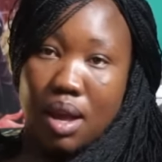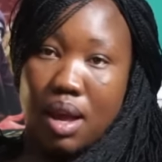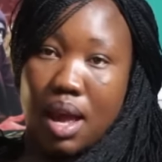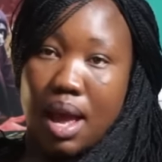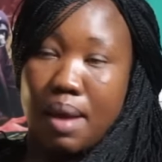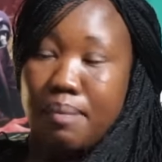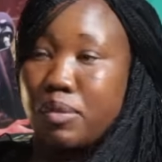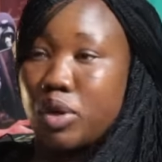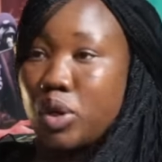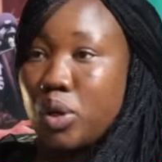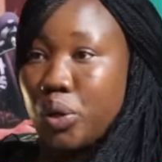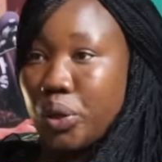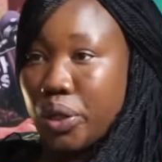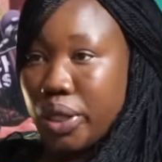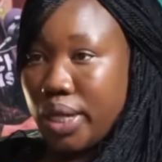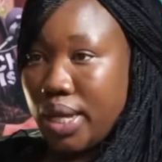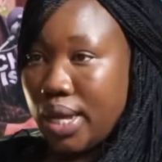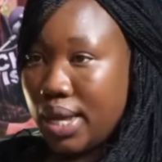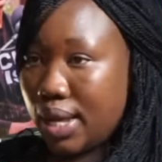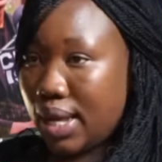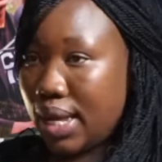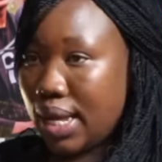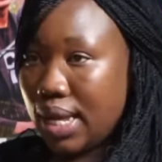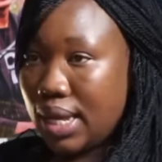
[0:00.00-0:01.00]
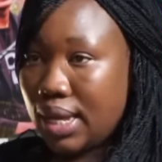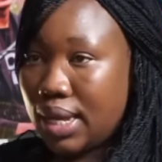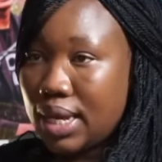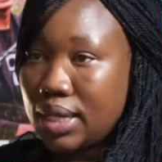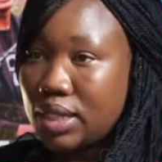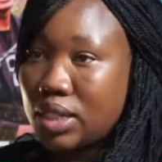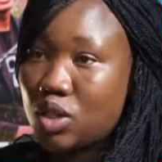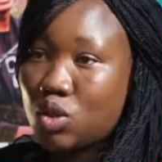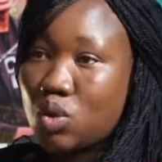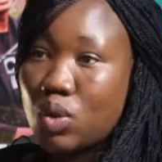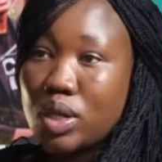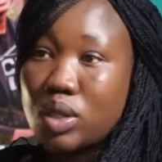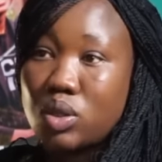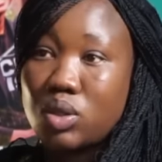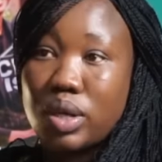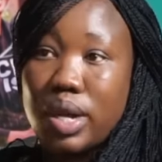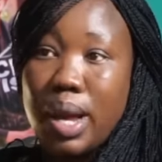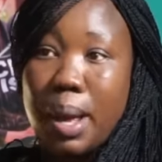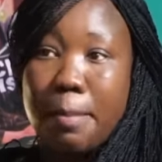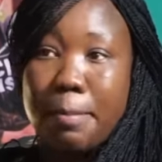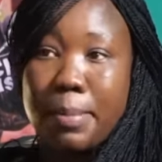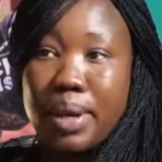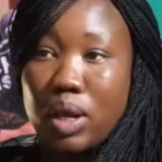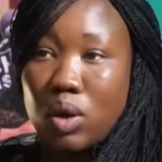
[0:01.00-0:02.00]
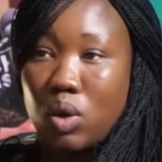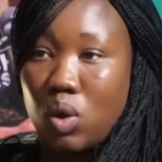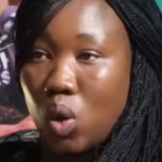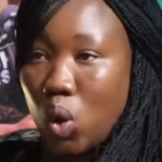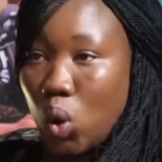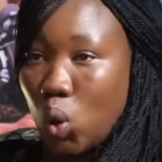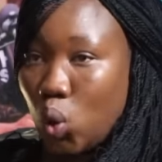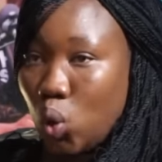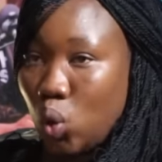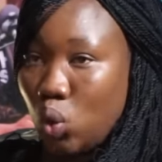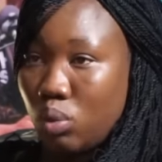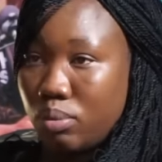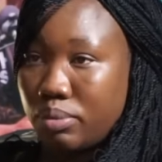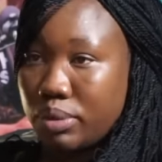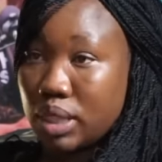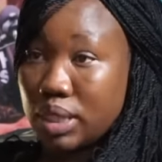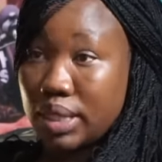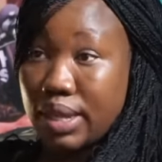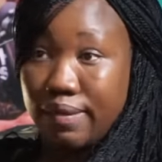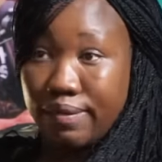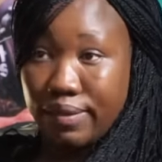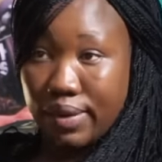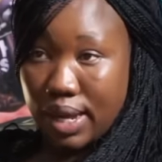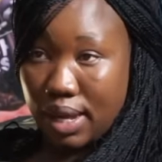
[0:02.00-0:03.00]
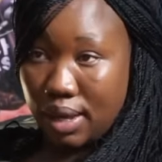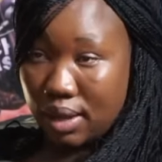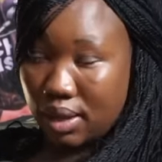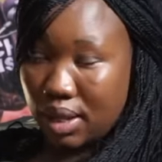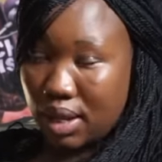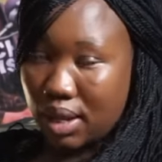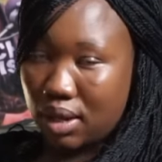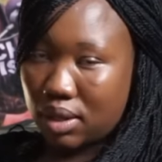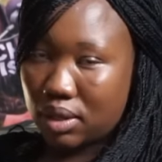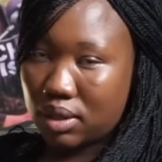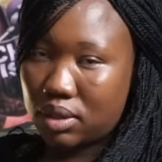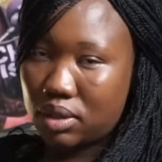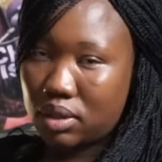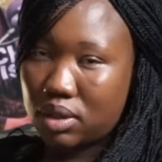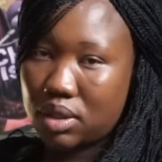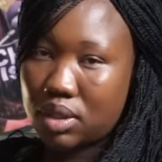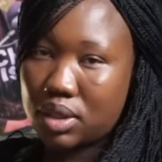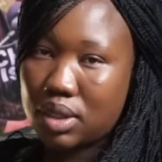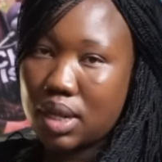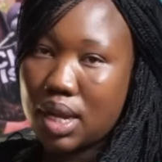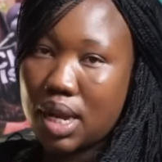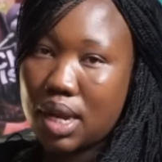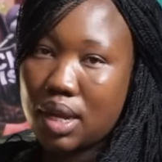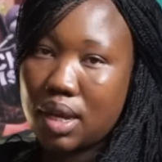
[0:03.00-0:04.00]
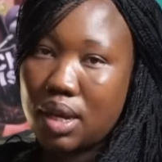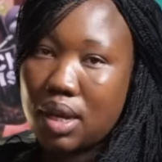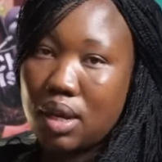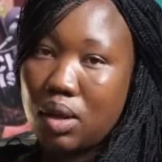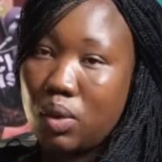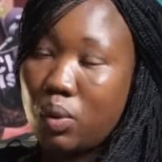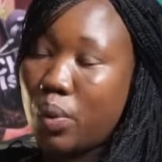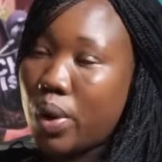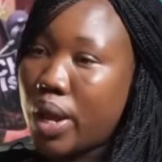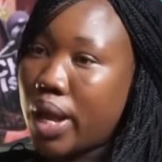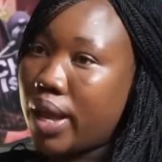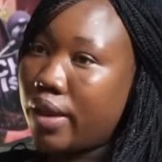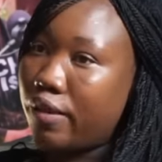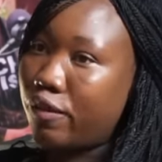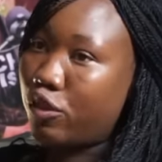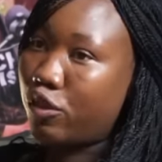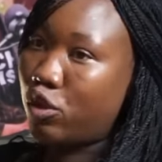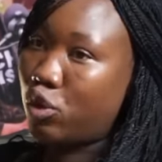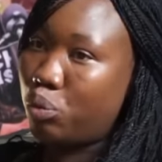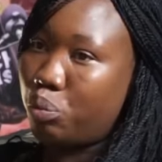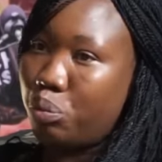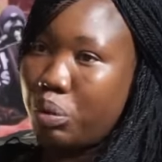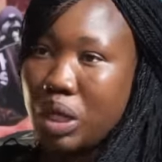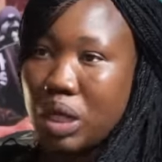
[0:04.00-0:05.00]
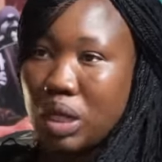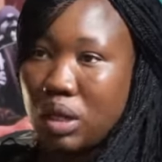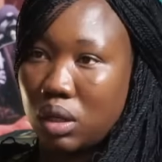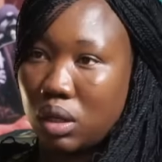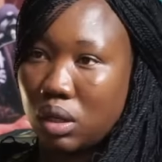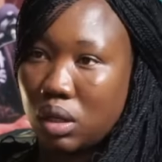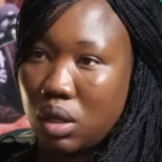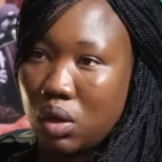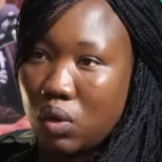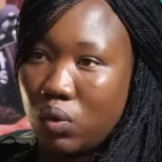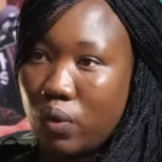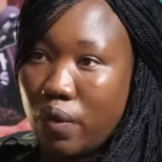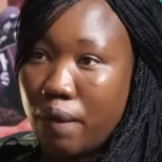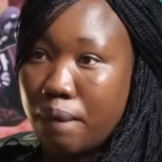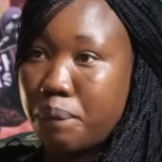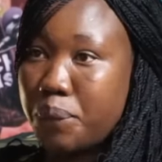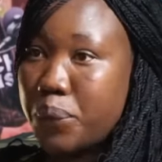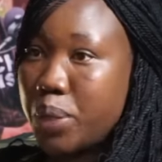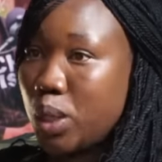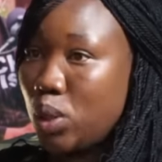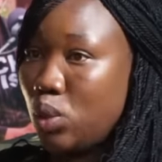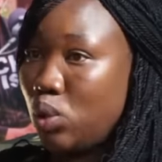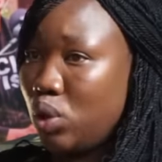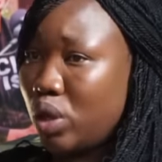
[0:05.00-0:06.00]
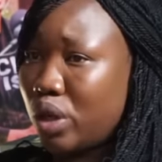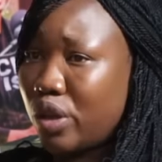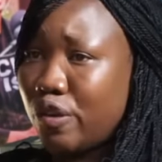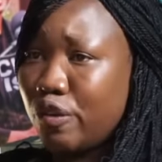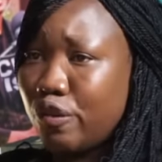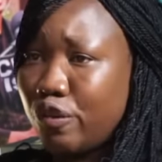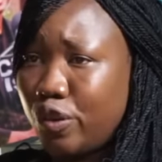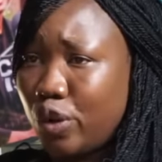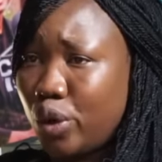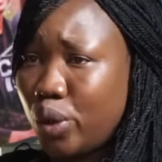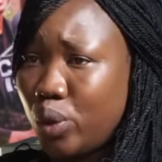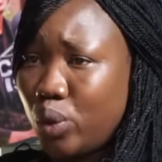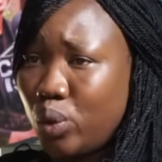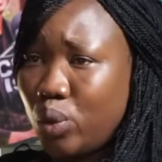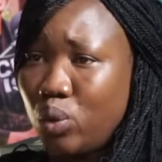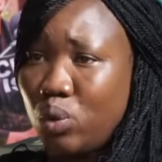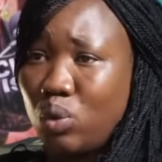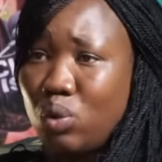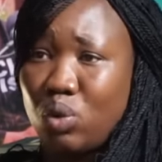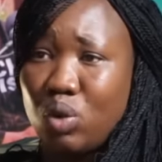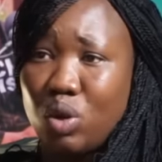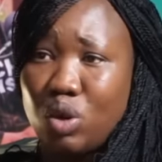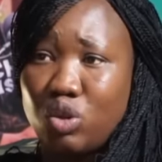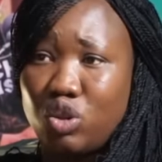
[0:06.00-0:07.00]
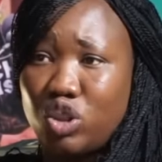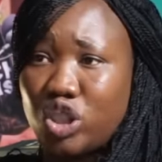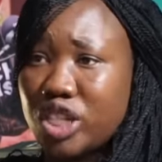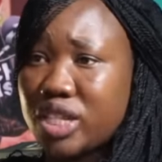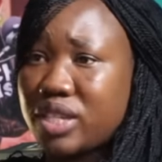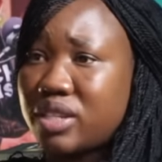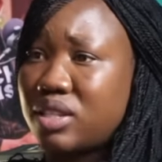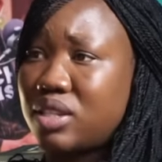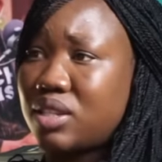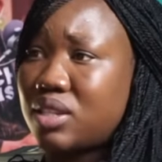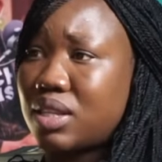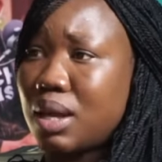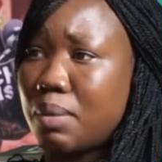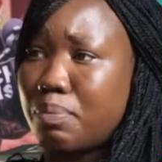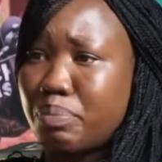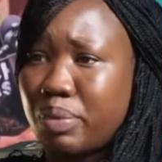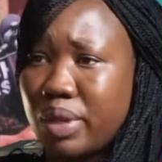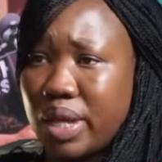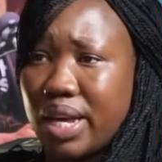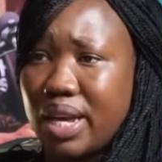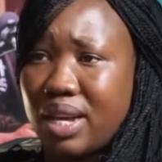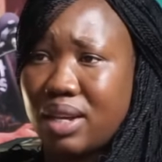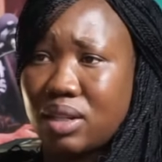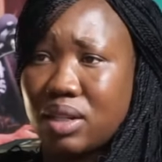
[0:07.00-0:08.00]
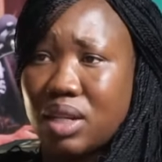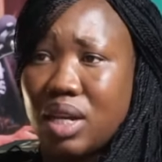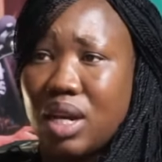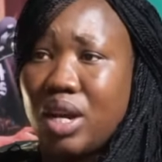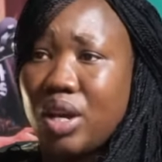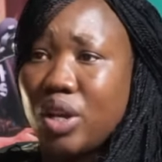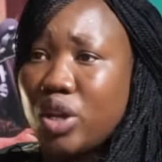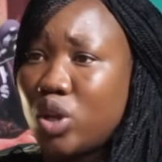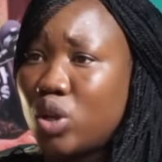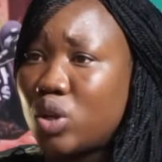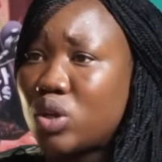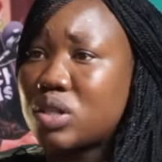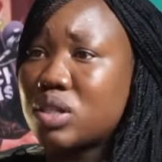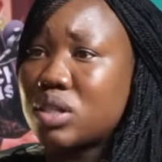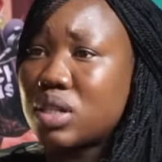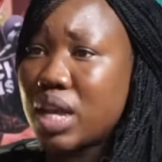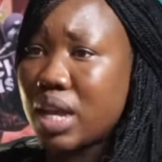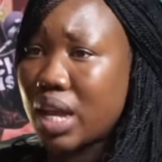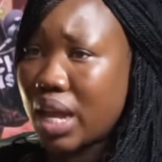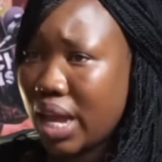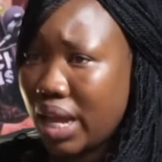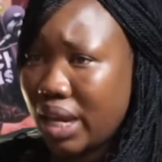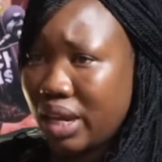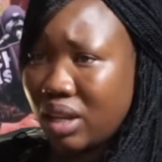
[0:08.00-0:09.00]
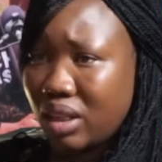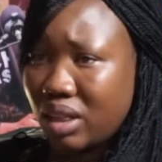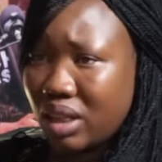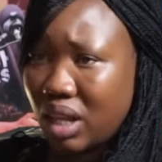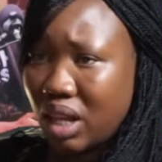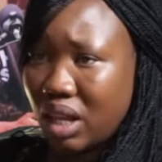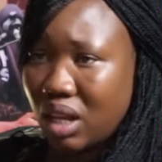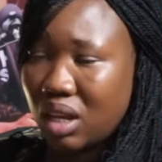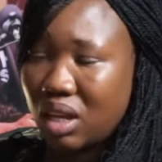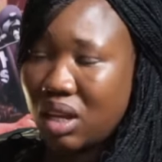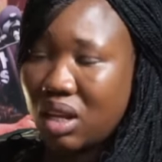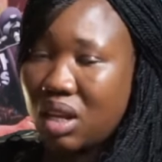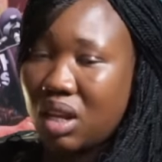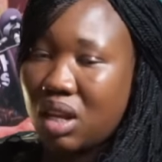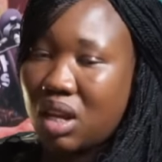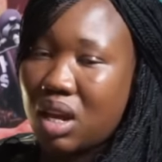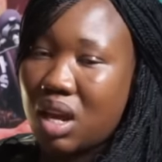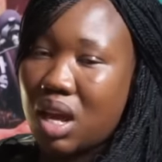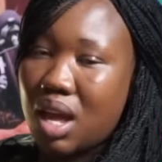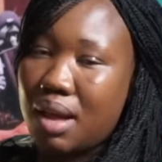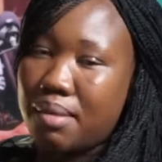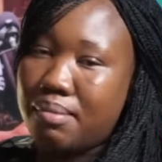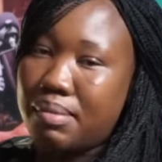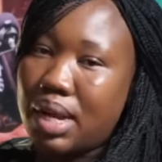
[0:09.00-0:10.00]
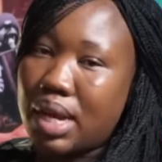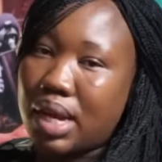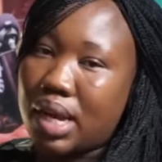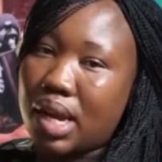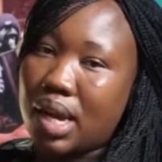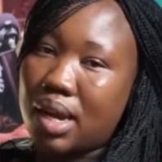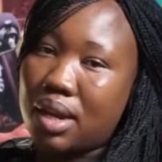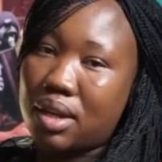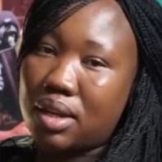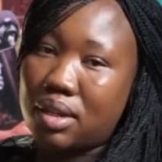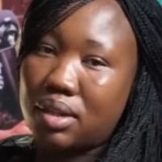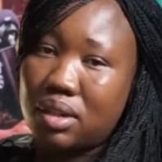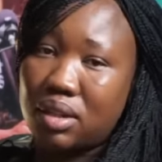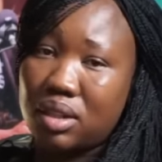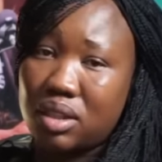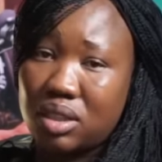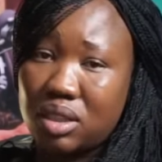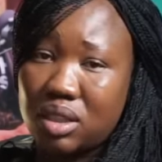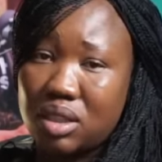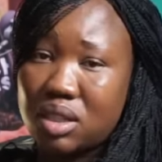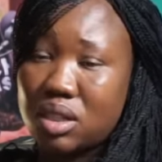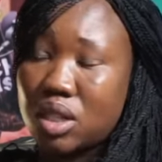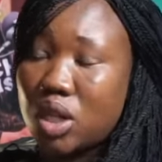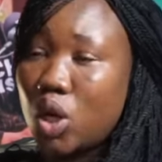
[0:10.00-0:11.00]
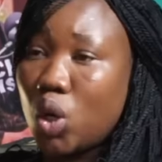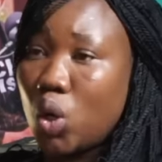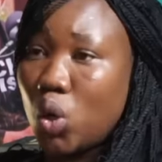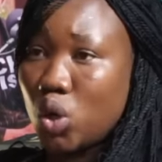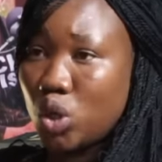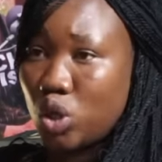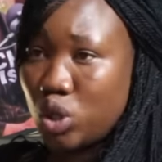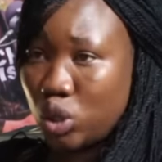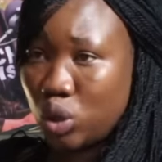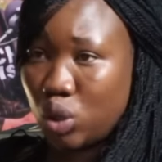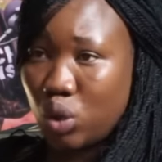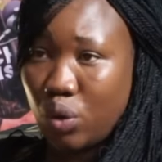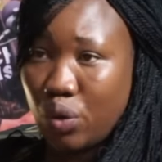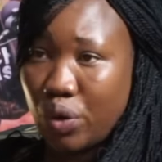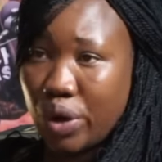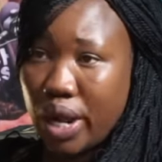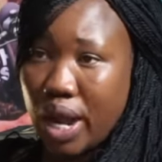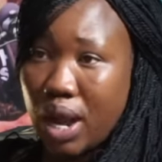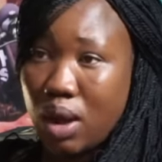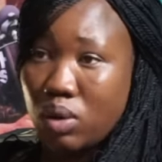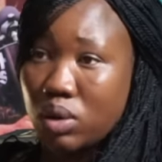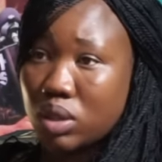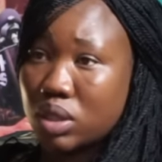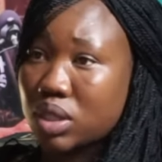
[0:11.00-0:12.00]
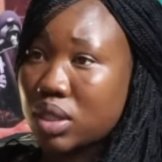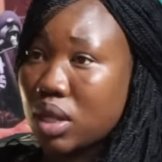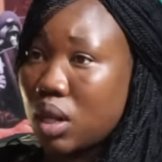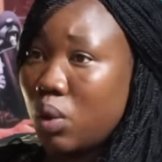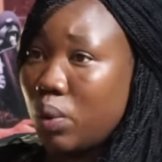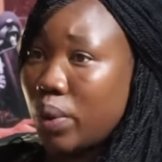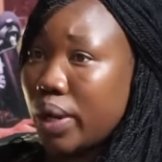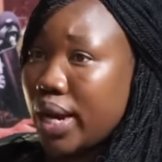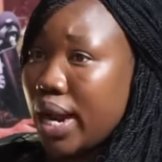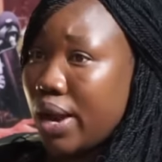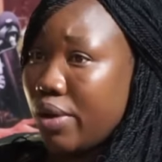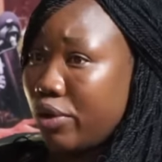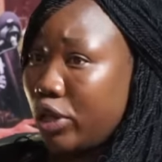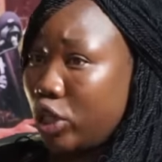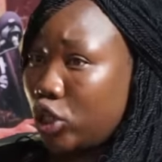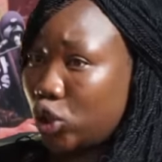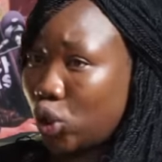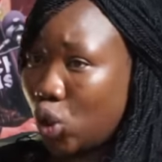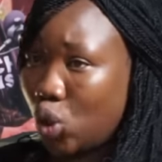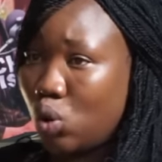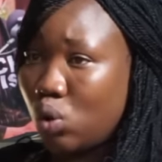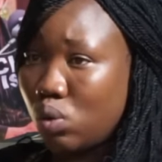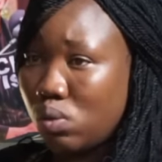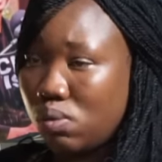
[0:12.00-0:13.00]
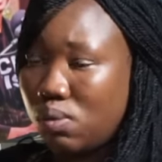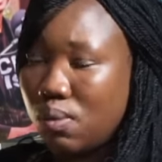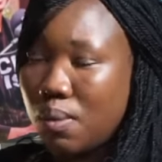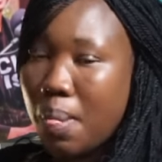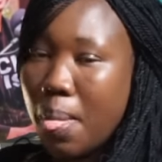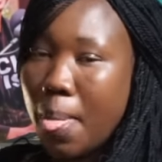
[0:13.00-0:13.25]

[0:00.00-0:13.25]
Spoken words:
not okay. I just want to come back home, stuff like that. She's like, where have you been? We've been looking for you. You just disappeared. You're not saying anything. I'm like, ugh, it's a long story. I will tell when I reach home.